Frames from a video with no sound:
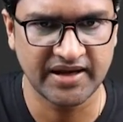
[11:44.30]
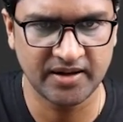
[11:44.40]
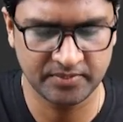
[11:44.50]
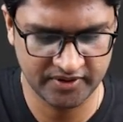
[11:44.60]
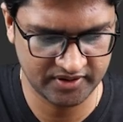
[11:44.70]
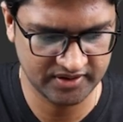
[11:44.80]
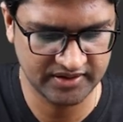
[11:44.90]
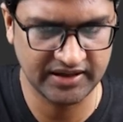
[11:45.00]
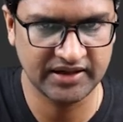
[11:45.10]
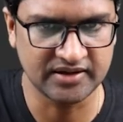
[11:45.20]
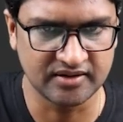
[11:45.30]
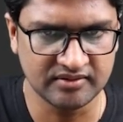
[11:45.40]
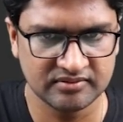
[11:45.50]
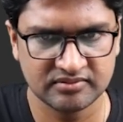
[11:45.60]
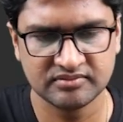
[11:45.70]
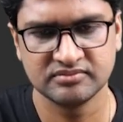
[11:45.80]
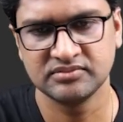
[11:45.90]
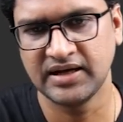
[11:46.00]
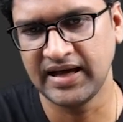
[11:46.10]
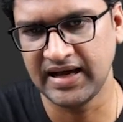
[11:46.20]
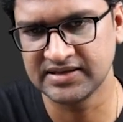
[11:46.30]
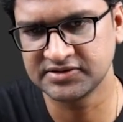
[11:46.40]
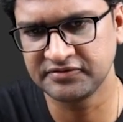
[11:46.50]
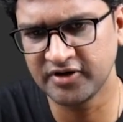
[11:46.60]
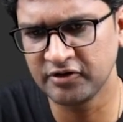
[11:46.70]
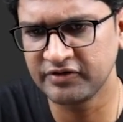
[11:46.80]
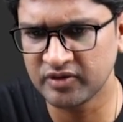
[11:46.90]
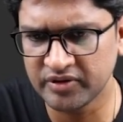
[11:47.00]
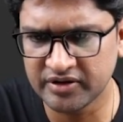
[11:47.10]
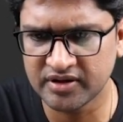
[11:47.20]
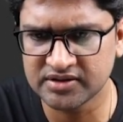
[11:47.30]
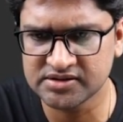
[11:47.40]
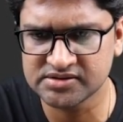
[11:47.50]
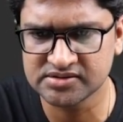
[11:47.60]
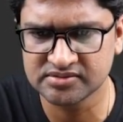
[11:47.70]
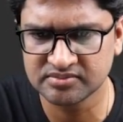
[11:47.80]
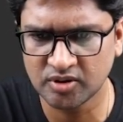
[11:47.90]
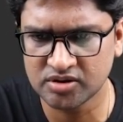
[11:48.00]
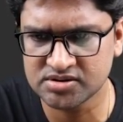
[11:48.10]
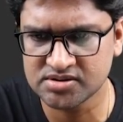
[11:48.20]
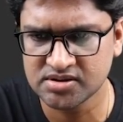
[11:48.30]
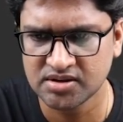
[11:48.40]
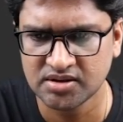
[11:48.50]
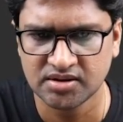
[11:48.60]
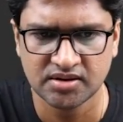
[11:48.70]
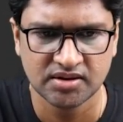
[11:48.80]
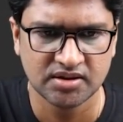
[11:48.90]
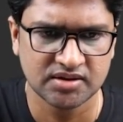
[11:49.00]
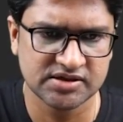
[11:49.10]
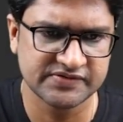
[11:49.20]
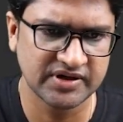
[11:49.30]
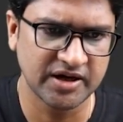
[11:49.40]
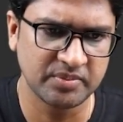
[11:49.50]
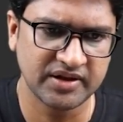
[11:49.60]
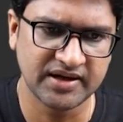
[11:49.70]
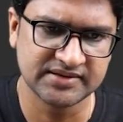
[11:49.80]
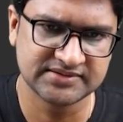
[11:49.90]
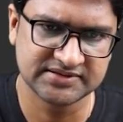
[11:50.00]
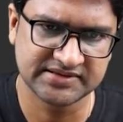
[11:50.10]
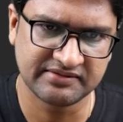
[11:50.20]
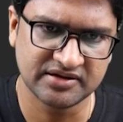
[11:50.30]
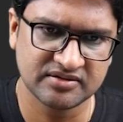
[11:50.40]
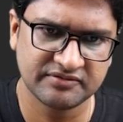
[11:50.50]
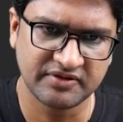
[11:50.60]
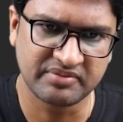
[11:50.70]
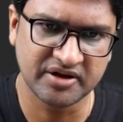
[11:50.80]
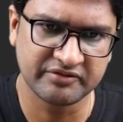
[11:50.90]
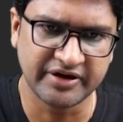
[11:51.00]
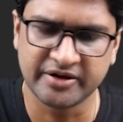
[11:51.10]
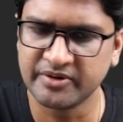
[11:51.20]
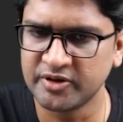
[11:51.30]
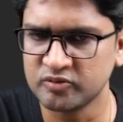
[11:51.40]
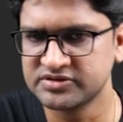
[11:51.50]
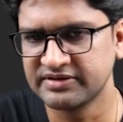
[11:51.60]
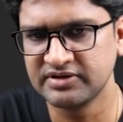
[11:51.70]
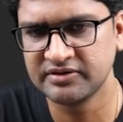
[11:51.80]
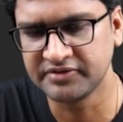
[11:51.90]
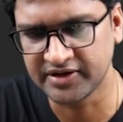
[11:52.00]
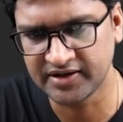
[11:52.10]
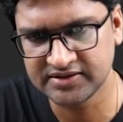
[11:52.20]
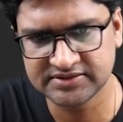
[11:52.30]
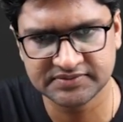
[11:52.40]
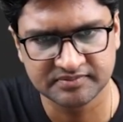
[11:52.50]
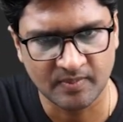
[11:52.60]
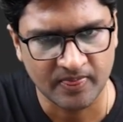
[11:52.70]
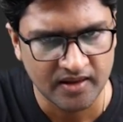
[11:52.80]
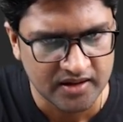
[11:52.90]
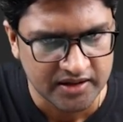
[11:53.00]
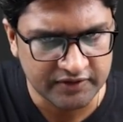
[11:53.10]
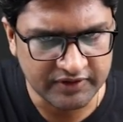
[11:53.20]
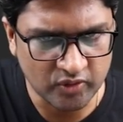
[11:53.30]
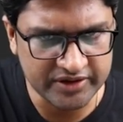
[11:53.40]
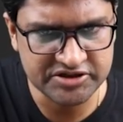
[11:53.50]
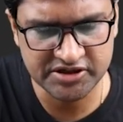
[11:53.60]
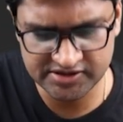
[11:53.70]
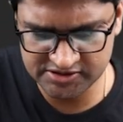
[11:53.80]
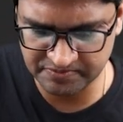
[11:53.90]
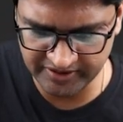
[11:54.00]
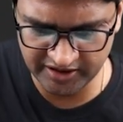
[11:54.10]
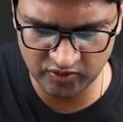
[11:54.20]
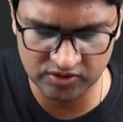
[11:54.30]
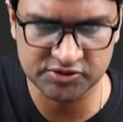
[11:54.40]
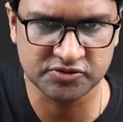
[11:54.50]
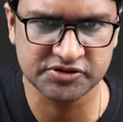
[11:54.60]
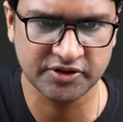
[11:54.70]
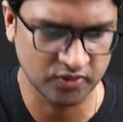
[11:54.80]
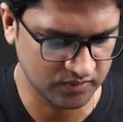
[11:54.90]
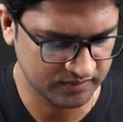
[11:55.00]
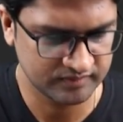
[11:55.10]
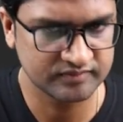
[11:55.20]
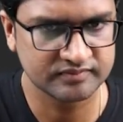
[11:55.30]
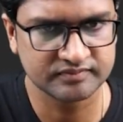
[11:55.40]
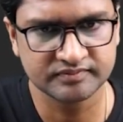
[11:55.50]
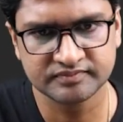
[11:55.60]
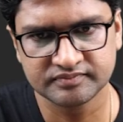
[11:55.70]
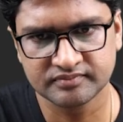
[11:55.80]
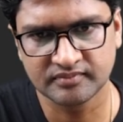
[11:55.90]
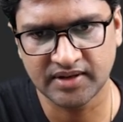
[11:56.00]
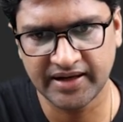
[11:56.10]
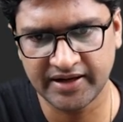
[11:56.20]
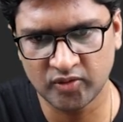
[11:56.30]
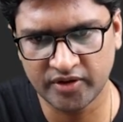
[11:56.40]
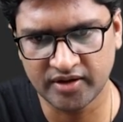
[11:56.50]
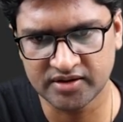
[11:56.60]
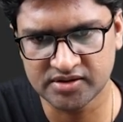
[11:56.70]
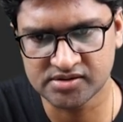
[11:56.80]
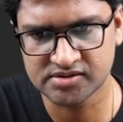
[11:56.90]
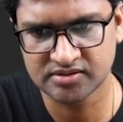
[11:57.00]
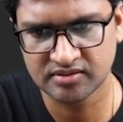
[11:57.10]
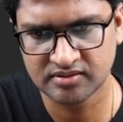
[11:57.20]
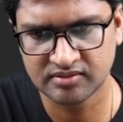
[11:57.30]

and print data, as of now, if I go and run this, boss, this will get me the answer 7. 15 divided by 2, 7. Very nice. If I go and change this b equals to 0 and I go and run this,